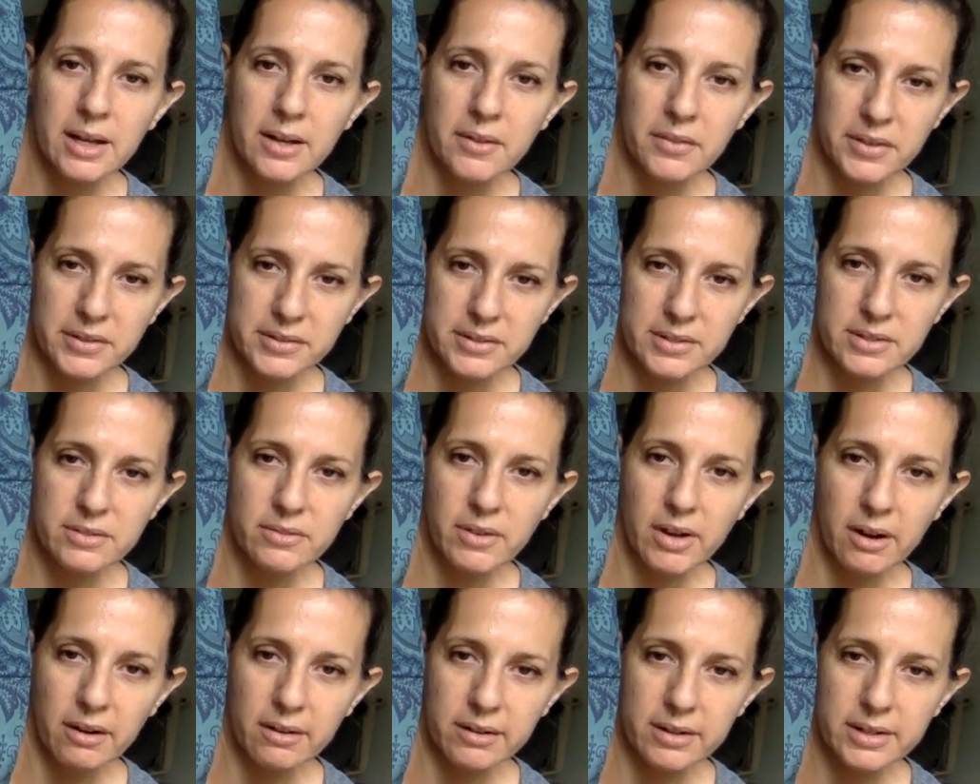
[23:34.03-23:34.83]
This is
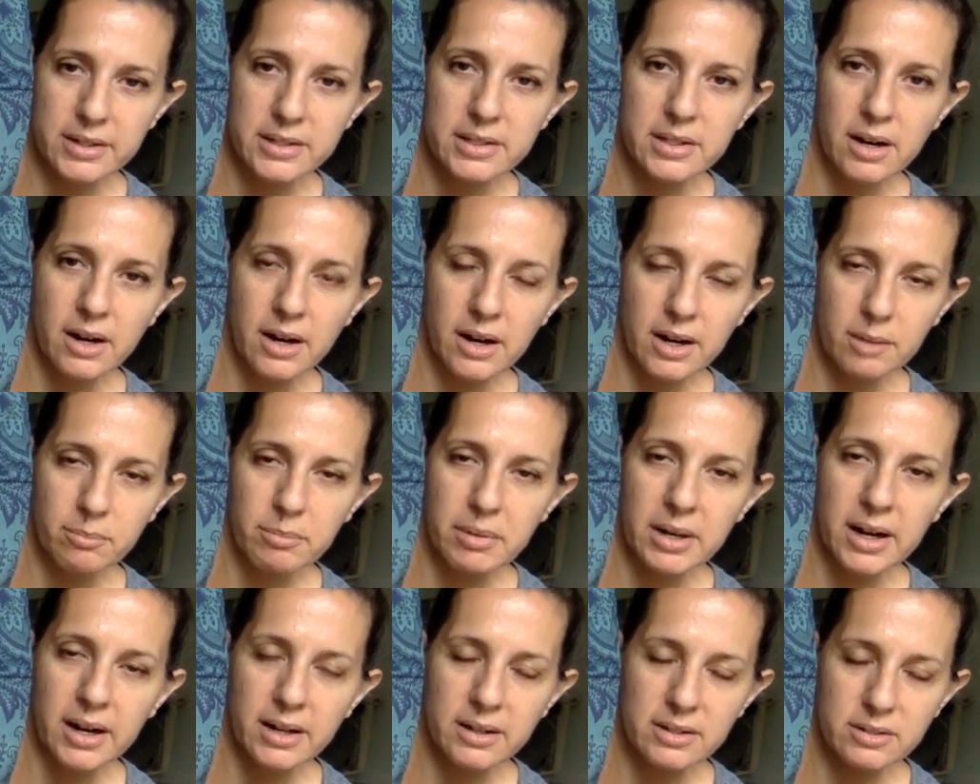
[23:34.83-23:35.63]
very dark, but
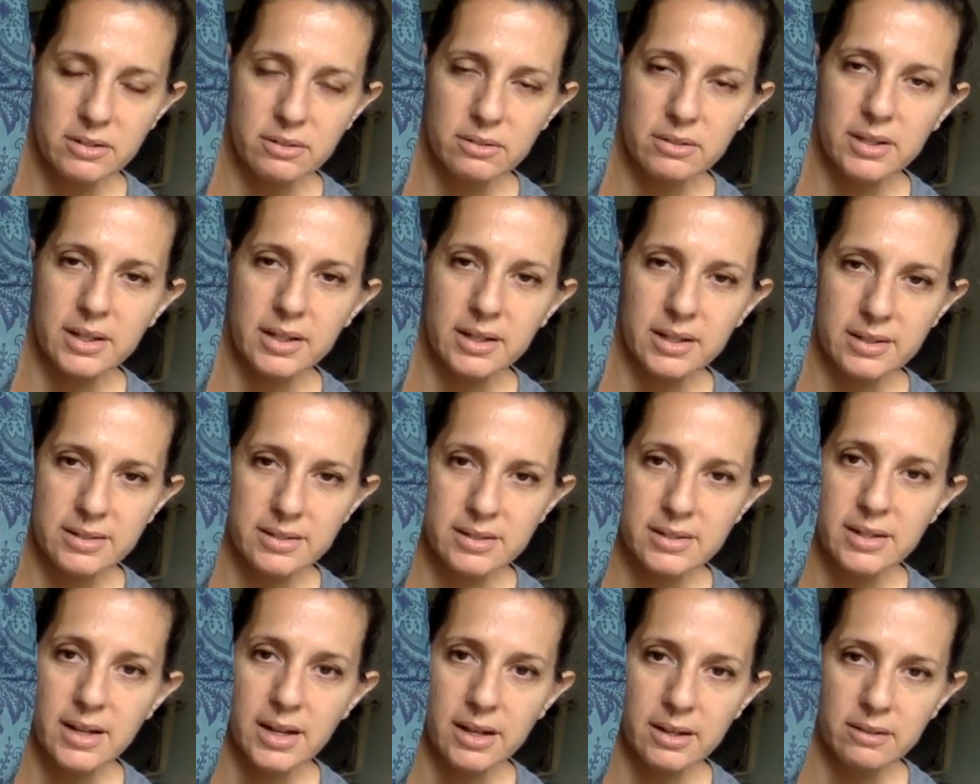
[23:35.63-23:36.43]
I do think it's
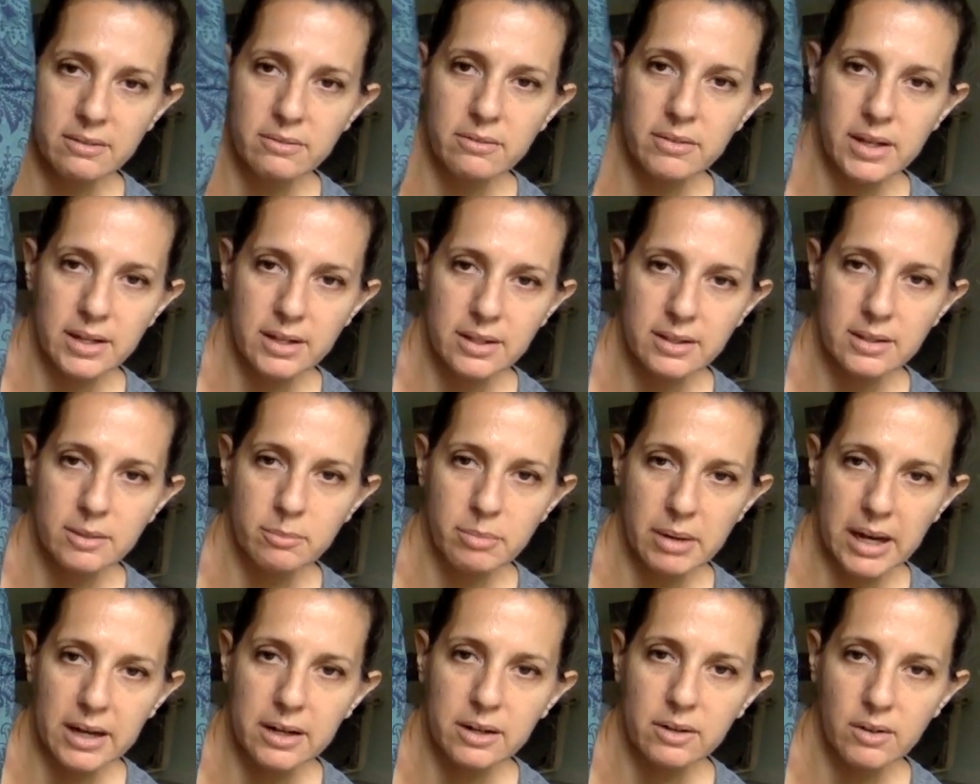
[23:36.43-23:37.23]
navy, the
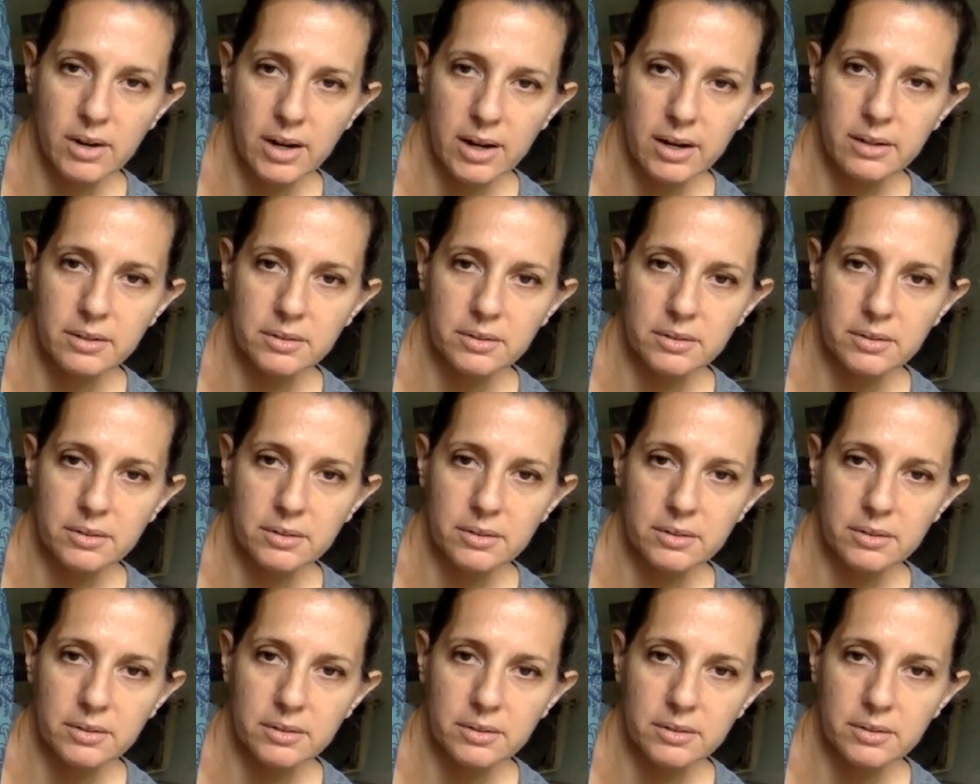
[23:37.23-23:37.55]
background.